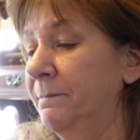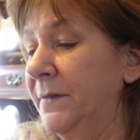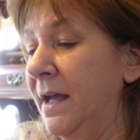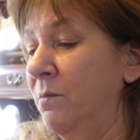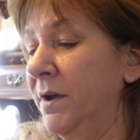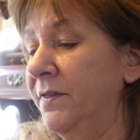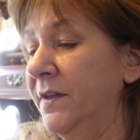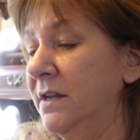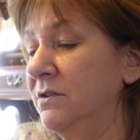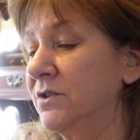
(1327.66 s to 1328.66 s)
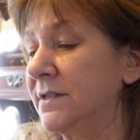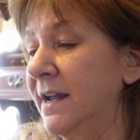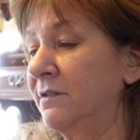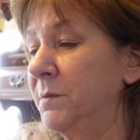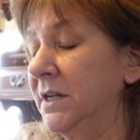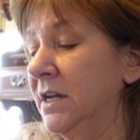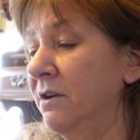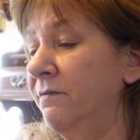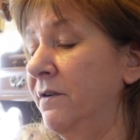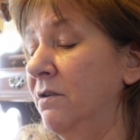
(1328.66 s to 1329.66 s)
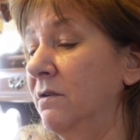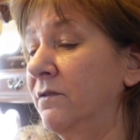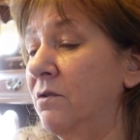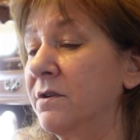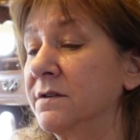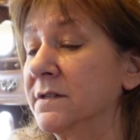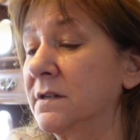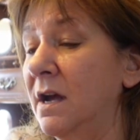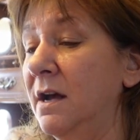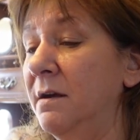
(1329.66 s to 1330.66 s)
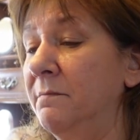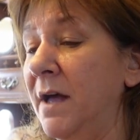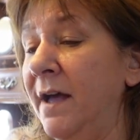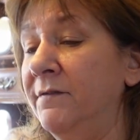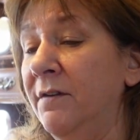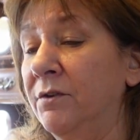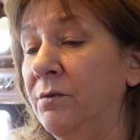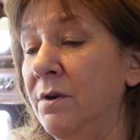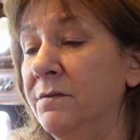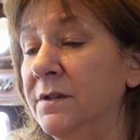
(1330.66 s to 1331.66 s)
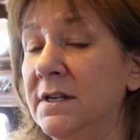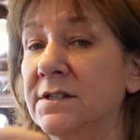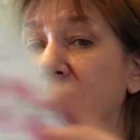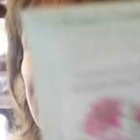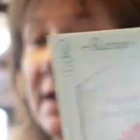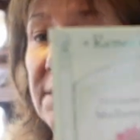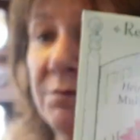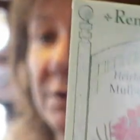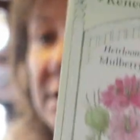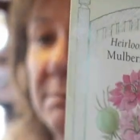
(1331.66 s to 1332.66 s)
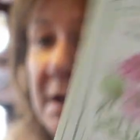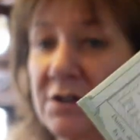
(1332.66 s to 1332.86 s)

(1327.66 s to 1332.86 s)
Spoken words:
Now, one thing you just have to be careful, of course, I've never grown these, so I got to really make